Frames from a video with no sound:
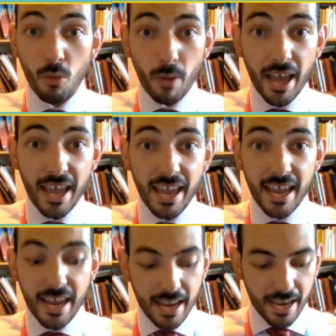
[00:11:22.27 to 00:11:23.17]

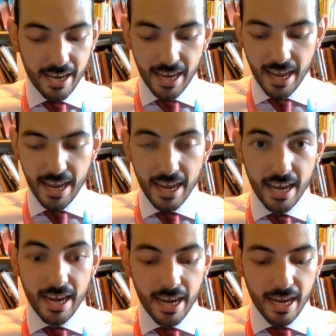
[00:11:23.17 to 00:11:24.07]
way
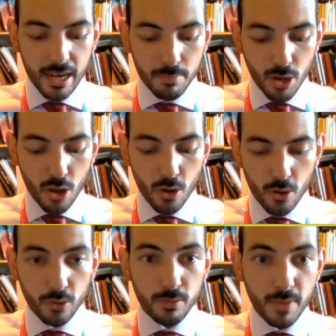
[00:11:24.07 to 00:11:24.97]
hey,
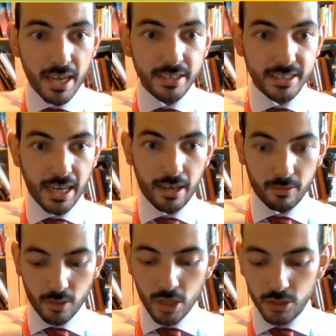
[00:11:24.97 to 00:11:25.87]
blow the man down.